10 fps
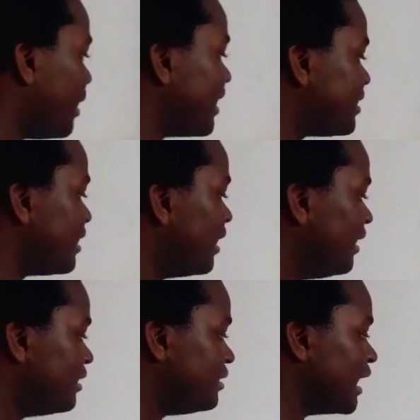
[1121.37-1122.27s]
plus
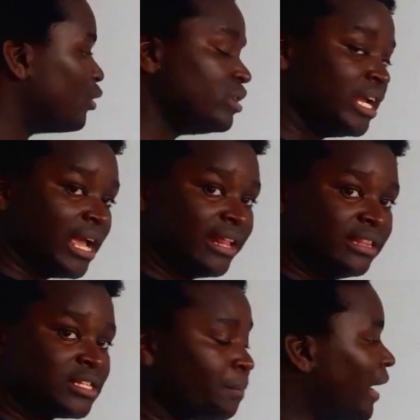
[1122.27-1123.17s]
is down here and
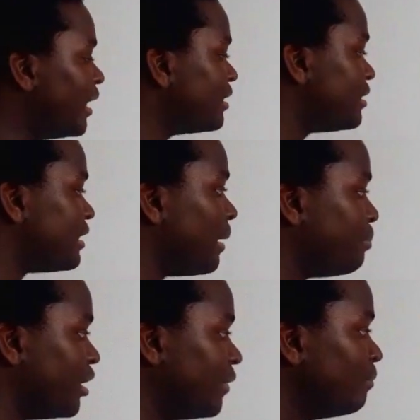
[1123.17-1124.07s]
this minus is up
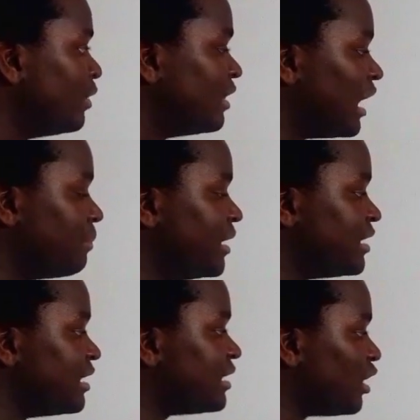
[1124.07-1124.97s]
here that
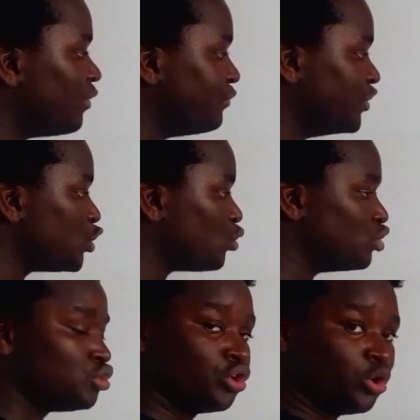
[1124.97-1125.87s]
means instead of this
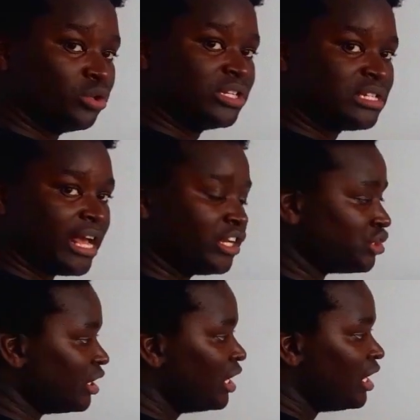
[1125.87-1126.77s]
one to go this
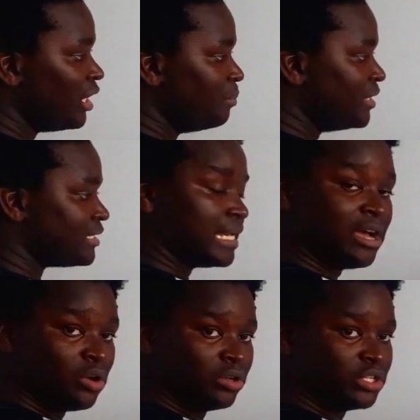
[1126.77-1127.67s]
direction it means
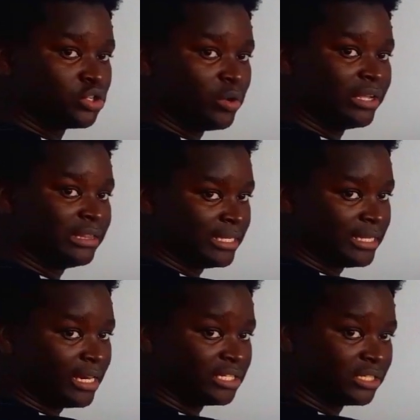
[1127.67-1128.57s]
now it's going that
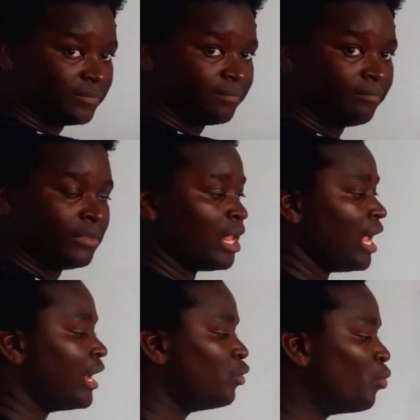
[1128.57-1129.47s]
direction
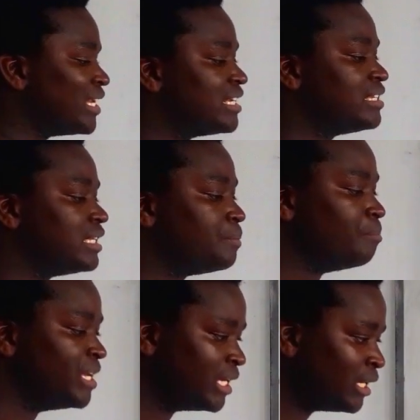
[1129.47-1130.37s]
and what does it
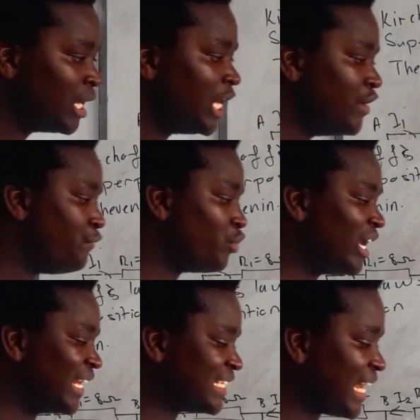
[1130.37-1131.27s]
mean if you
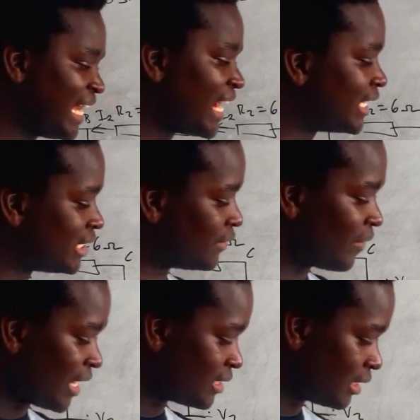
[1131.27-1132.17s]
get a
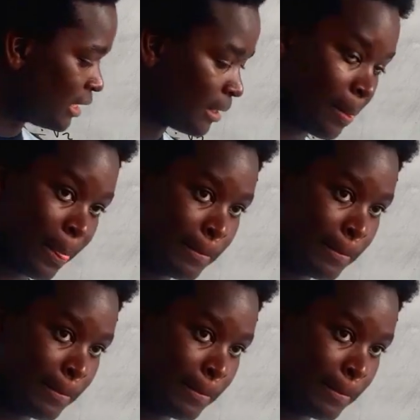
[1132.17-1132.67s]
negative answer here